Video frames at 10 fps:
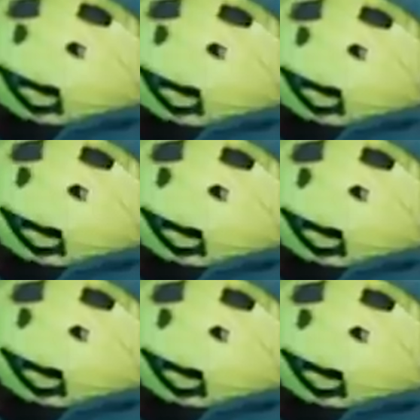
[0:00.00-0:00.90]

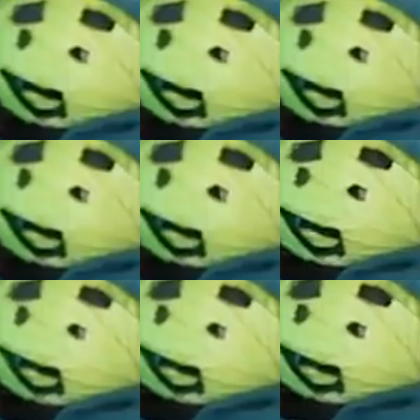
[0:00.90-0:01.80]

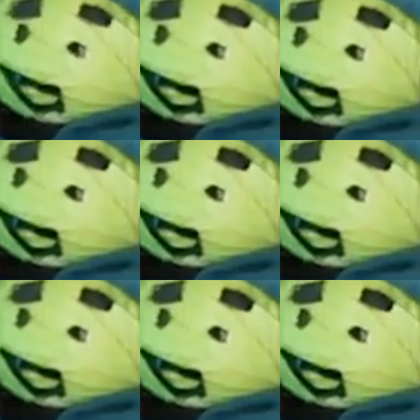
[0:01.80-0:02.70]

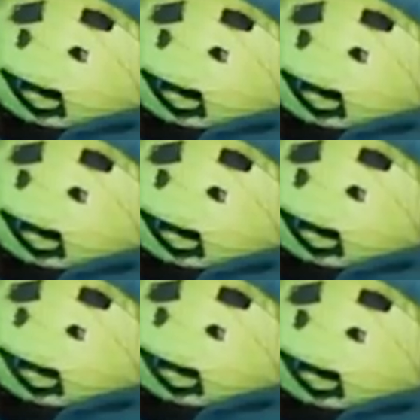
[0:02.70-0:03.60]

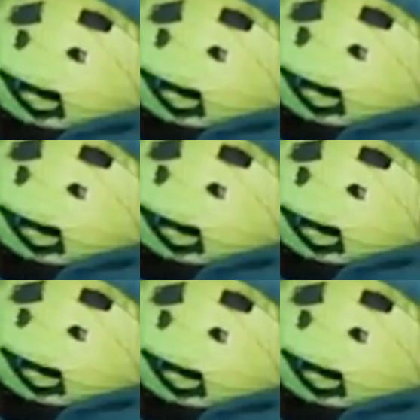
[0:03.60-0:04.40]
[no speech]